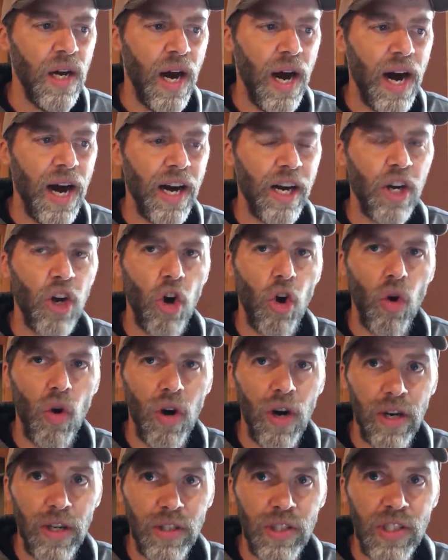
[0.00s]
Our
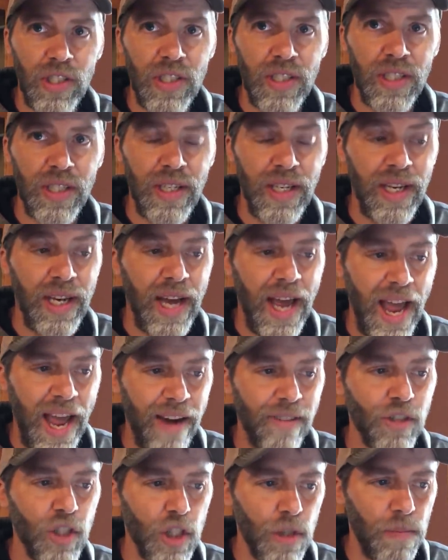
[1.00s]
courts
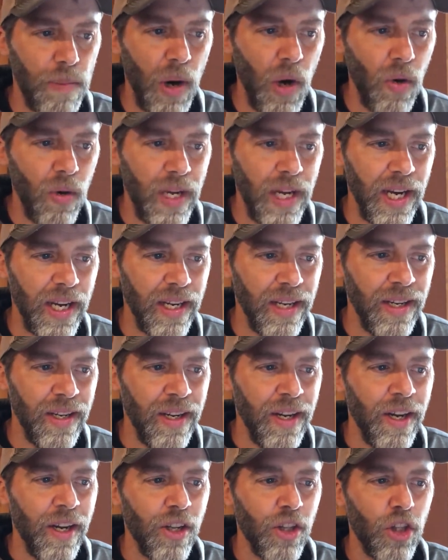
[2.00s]
have spoken.
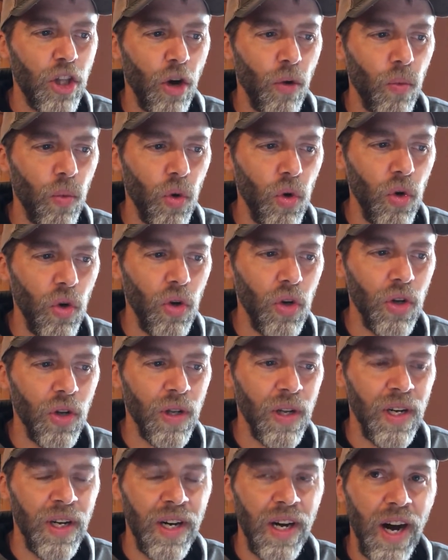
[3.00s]
The
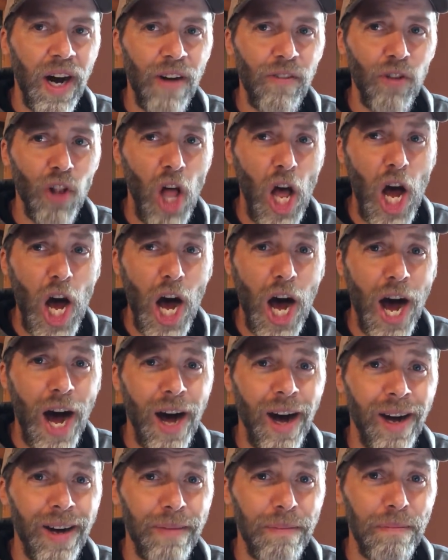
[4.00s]
rule of
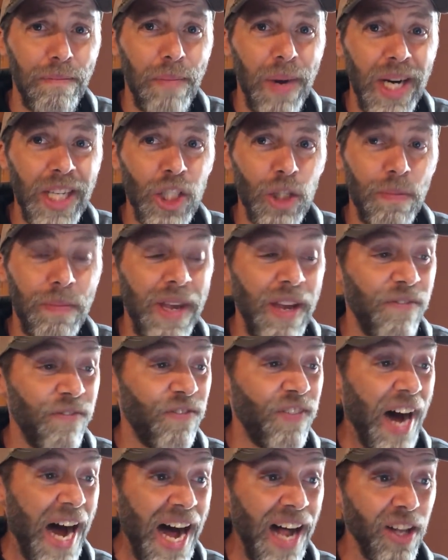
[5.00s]
law must be
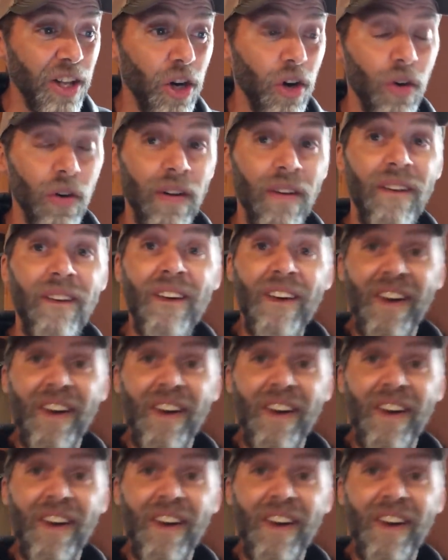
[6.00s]
followed.